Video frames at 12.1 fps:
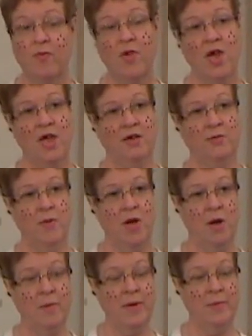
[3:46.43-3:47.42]
"Yes,
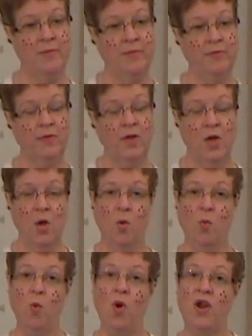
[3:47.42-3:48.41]
Mama."
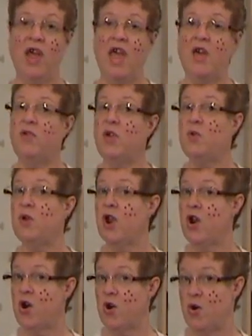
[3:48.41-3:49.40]
"What have you
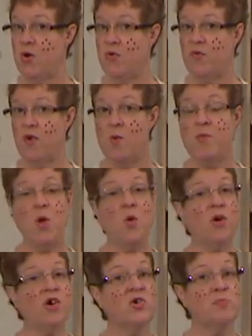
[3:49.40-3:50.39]
learned from
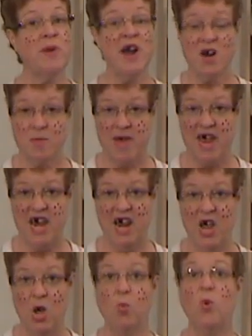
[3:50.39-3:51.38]
your experiment
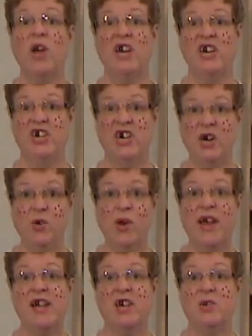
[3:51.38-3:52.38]
with
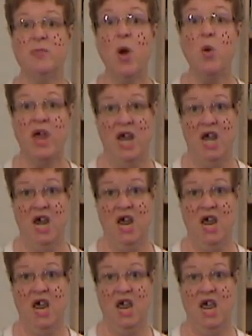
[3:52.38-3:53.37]
cigarette smoking?"
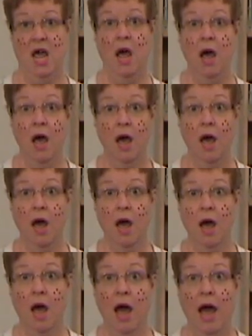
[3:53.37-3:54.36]

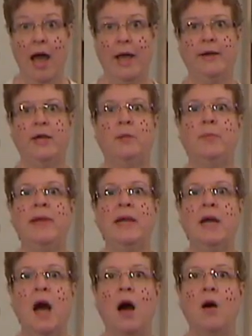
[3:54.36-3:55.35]
I done been
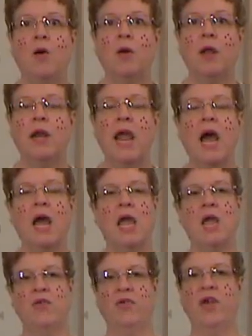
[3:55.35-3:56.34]
caught. Now,
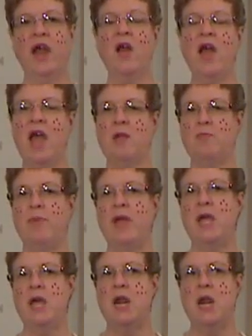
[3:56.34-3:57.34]
if there had
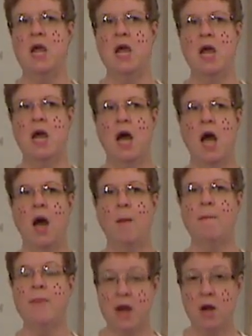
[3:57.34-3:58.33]
been a
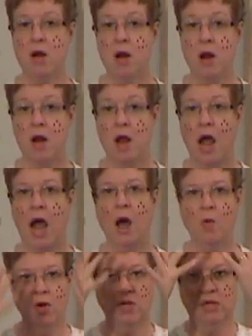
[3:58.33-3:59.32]
mirror,
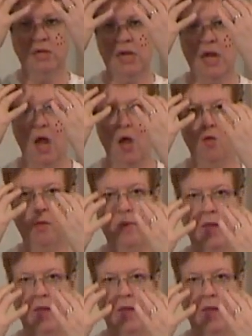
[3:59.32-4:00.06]
I would have seen all the